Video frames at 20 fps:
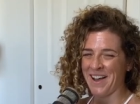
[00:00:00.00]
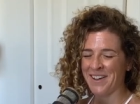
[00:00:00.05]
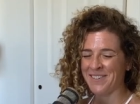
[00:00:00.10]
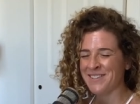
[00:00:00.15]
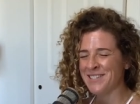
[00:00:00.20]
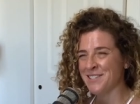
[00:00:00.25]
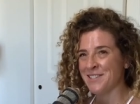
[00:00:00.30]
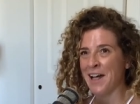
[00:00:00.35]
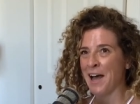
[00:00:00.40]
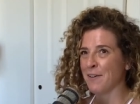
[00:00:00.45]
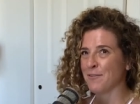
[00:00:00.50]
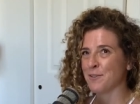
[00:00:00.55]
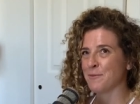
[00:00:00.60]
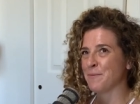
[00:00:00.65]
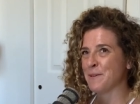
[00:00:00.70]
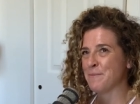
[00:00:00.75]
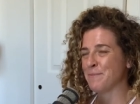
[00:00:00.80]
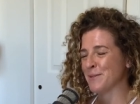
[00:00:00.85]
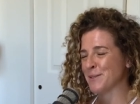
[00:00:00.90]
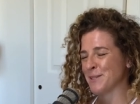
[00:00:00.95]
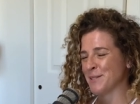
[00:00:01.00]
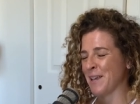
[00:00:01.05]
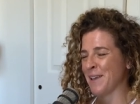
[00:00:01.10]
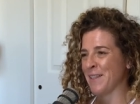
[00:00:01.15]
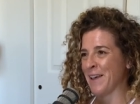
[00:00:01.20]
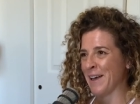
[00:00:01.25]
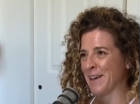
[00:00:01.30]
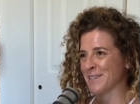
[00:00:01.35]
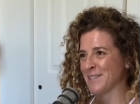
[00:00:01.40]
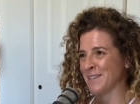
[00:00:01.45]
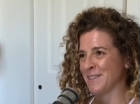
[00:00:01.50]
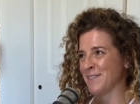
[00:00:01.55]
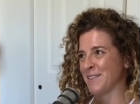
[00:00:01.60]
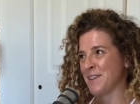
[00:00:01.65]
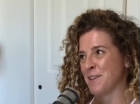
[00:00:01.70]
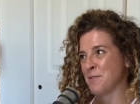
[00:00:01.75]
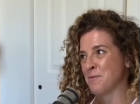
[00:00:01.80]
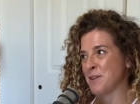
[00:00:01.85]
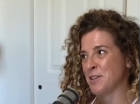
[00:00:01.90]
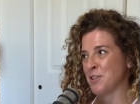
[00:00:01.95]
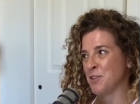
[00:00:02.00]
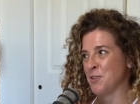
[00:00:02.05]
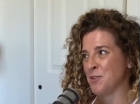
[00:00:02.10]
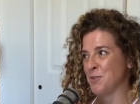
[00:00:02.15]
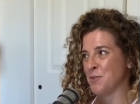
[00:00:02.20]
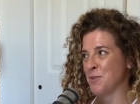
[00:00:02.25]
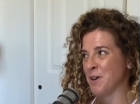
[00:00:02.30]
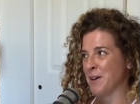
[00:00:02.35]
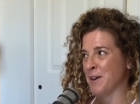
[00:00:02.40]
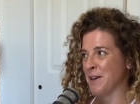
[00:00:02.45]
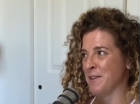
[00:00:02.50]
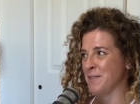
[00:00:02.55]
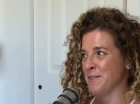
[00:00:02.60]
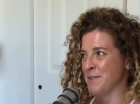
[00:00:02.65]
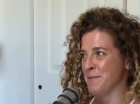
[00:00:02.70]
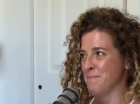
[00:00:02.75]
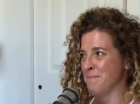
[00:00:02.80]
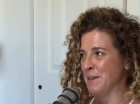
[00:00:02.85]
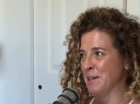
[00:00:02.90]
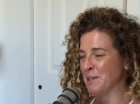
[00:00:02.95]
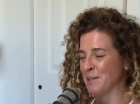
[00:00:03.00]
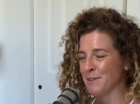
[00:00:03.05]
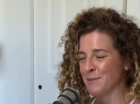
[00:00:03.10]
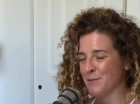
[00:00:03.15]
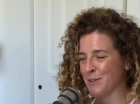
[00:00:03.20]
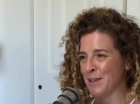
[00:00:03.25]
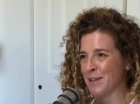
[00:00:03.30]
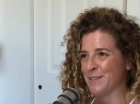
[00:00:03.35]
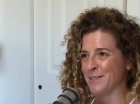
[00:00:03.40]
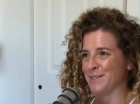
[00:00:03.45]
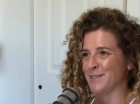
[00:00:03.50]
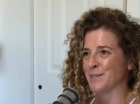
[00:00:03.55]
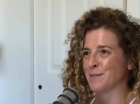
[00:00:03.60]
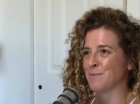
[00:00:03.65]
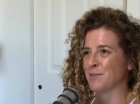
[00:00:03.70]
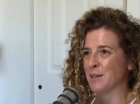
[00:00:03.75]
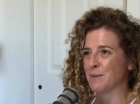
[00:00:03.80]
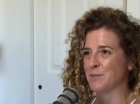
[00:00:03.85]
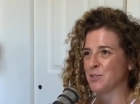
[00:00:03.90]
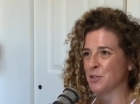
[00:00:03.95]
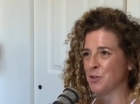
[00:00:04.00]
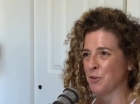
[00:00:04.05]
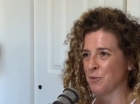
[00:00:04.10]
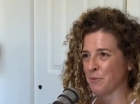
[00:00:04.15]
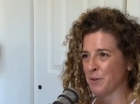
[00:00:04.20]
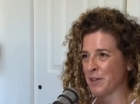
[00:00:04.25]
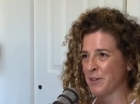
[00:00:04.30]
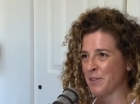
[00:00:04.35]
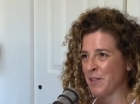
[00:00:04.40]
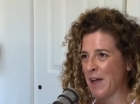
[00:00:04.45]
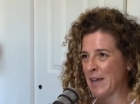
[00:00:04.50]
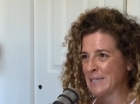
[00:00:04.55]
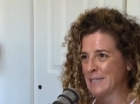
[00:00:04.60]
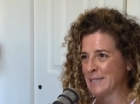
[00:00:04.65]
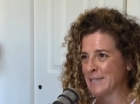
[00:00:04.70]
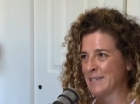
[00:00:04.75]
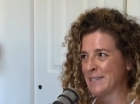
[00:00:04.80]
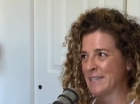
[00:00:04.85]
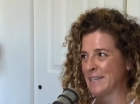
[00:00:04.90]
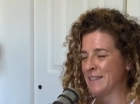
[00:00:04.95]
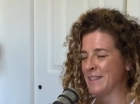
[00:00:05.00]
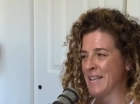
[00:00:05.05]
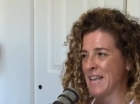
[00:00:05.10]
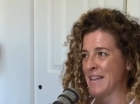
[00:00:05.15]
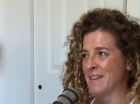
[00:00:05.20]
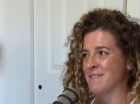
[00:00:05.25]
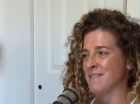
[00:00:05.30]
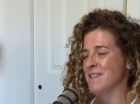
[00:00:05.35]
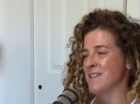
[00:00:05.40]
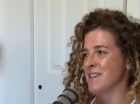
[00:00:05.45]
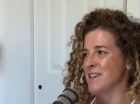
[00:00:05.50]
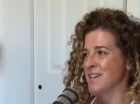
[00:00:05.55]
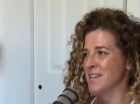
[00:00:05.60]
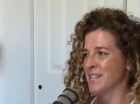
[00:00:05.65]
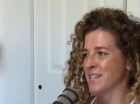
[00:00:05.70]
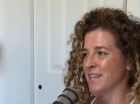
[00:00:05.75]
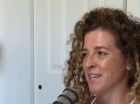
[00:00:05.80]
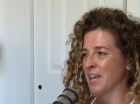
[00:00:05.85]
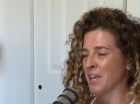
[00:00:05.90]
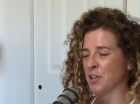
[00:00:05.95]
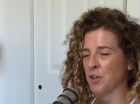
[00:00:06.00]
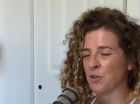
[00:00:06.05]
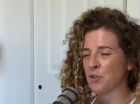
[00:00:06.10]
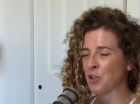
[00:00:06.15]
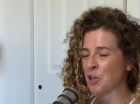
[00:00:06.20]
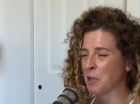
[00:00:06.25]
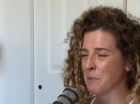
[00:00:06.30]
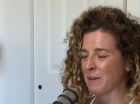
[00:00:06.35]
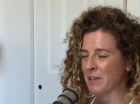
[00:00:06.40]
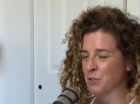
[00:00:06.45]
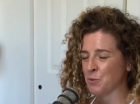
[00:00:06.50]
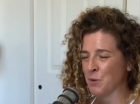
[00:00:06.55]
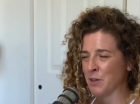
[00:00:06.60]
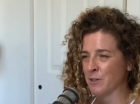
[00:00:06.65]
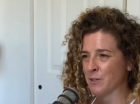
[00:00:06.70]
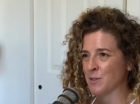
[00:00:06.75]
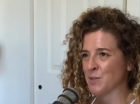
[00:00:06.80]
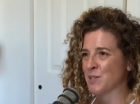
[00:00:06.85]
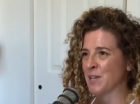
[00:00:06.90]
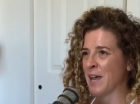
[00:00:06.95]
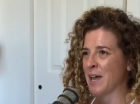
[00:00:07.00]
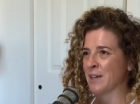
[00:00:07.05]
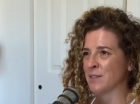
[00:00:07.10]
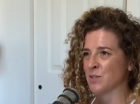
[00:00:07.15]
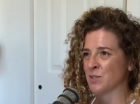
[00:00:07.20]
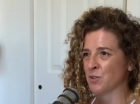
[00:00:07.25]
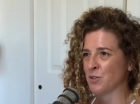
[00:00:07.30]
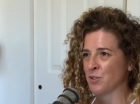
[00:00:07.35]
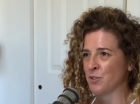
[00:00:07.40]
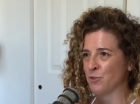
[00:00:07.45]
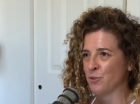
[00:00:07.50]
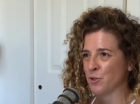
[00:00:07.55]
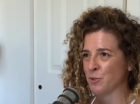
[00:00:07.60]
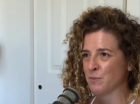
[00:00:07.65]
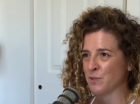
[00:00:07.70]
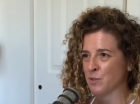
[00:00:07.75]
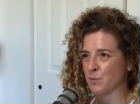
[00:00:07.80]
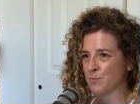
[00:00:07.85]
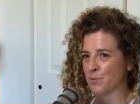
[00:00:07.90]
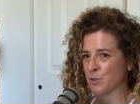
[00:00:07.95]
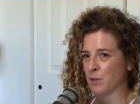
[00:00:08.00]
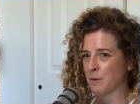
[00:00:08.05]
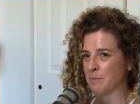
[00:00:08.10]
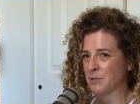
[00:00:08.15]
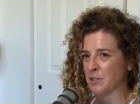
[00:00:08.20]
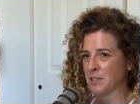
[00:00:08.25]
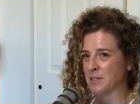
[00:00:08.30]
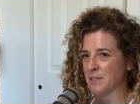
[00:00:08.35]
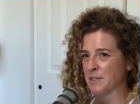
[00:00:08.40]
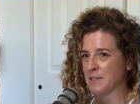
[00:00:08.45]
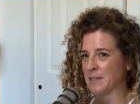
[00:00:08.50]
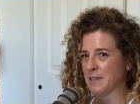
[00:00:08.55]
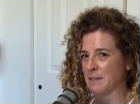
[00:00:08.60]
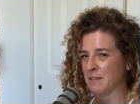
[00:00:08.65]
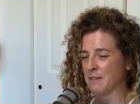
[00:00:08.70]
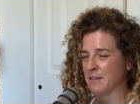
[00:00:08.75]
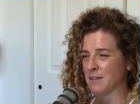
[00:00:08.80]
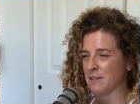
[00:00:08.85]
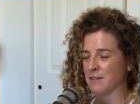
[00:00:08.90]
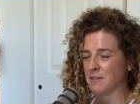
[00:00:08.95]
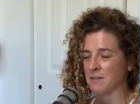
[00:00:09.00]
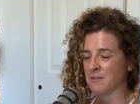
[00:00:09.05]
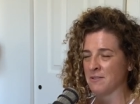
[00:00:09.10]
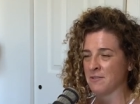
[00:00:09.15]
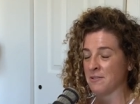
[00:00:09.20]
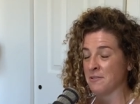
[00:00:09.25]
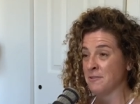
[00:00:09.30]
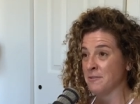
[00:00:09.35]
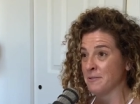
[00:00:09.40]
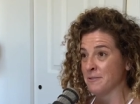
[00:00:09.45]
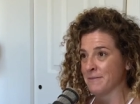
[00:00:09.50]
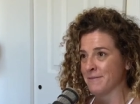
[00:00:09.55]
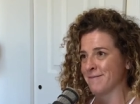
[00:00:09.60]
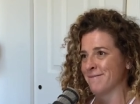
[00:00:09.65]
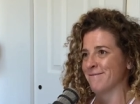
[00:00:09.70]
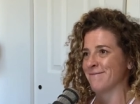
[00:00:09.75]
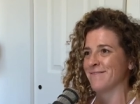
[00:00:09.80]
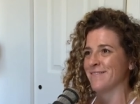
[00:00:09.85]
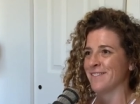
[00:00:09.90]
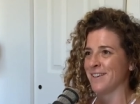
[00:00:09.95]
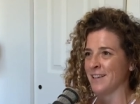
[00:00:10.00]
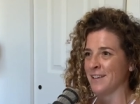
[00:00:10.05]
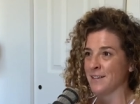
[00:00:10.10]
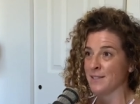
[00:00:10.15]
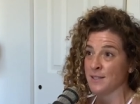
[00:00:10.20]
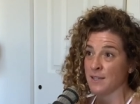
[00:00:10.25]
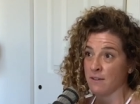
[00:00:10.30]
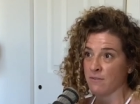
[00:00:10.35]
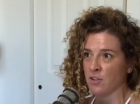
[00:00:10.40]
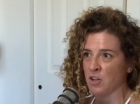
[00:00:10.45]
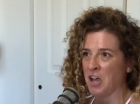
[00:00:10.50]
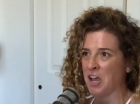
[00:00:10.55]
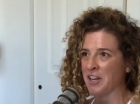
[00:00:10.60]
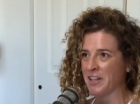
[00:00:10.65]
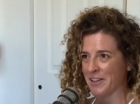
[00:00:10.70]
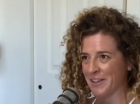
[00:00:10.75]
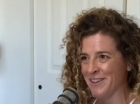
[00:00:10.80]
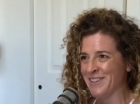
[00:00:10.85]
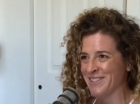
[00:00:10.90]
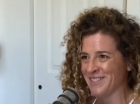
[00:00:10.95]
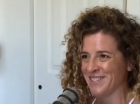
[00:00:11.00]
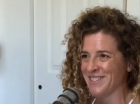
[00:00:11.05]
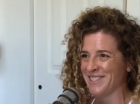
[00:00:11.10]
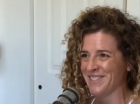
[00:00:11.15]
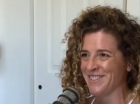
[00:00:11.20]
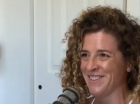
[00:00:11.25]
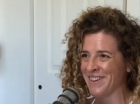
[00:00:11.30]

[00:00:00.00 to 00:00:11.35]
I always laugh when people say that because I think when you are in the middle of it, sometimes you don't realize it. And then, like, I go look at my Twitter stats or YouTube subscriptions and I think, oh, I guess I have an audience.